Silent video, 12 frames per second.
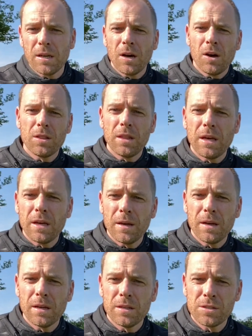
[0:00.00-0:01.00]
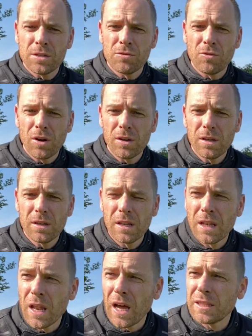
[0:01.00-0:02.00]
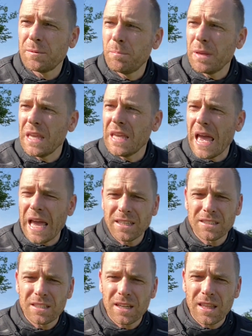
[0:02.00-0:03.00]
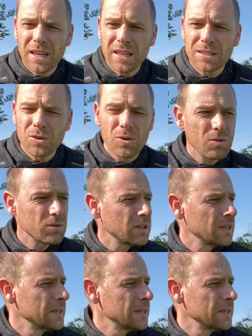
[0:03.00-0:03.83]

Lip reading: on the Sur Ron Light Bee X, I think it's called.